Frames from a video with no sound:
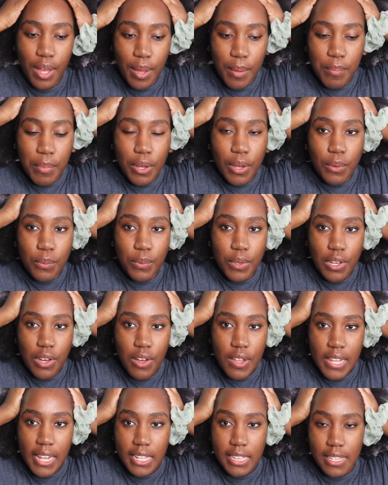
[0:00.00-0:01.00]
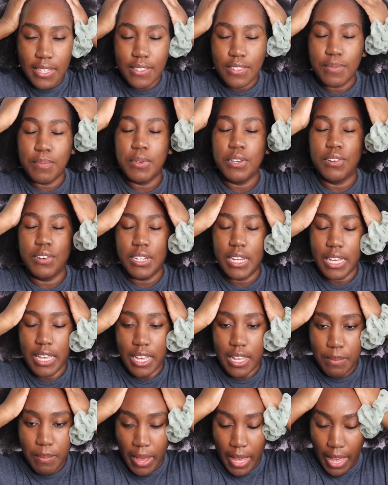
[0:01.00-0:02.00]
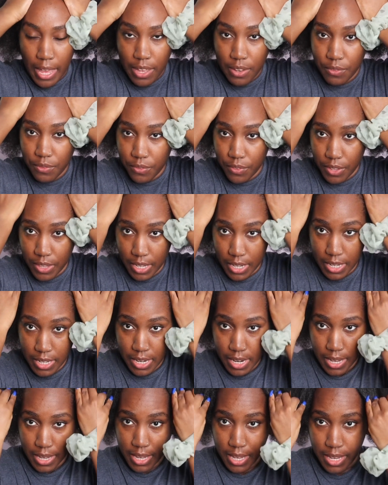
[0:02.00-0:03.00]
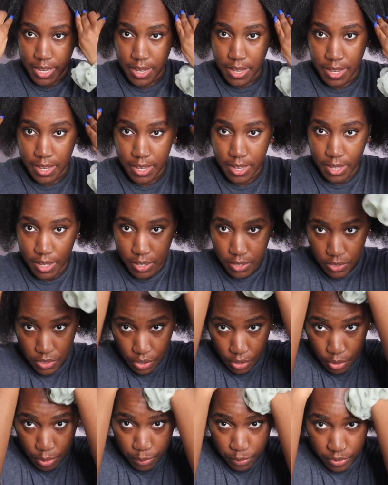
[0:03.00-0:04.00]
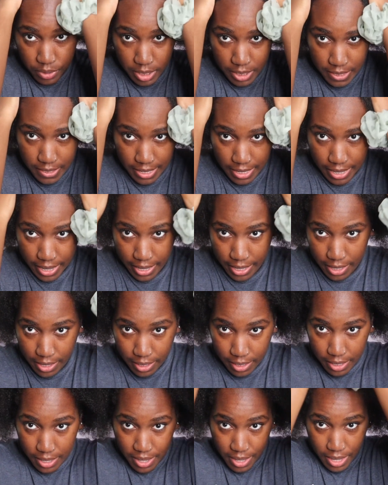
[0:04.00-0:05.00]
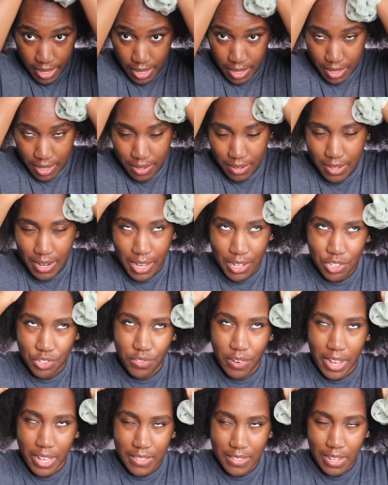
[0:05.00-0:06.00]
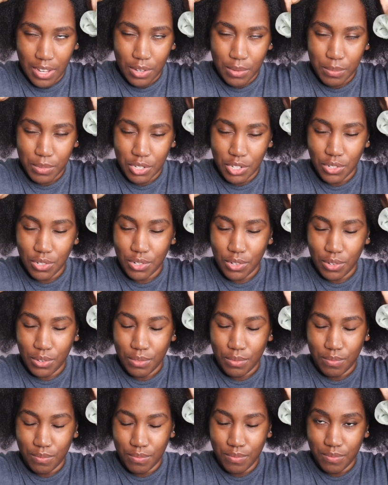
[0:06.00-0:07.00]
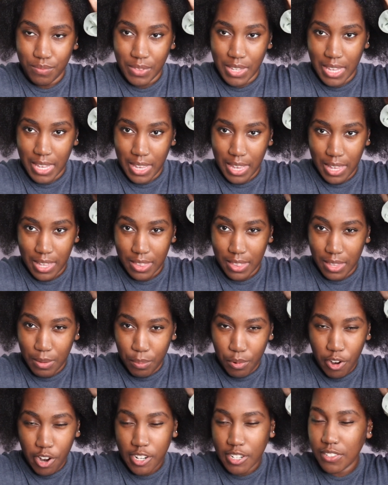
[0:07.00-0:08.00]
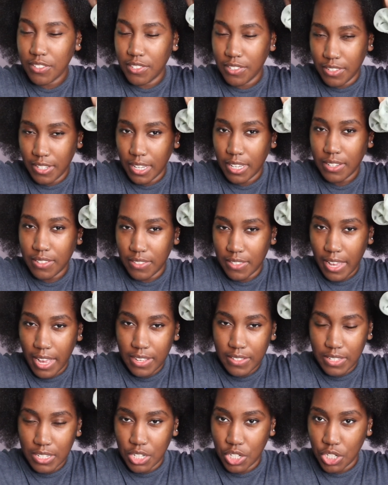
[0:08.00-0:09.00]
But we're gonna let this marinate in my head for the day. So hopefully tonight it not dries out, but you know, the product sticks as it